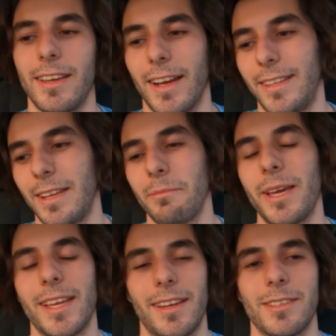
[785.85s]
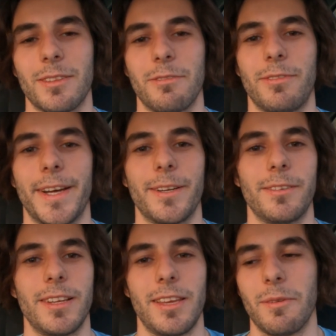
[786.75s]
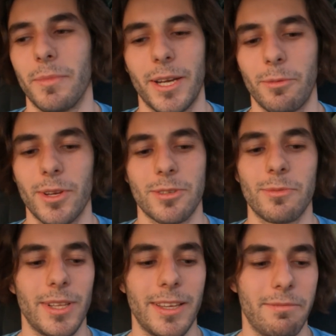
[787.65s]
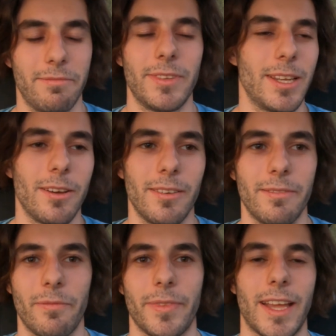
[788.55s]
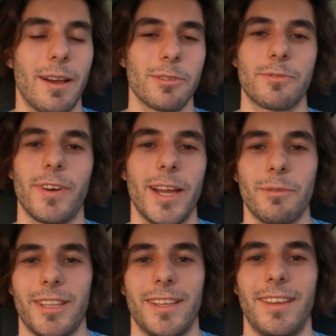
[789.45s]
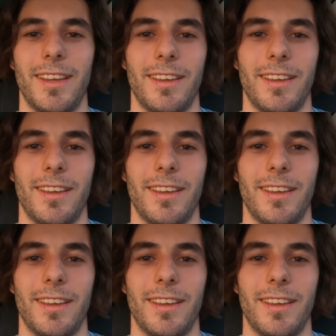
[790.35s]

I didn't make it into the final, but it wasn't really, you know, I was fine with it.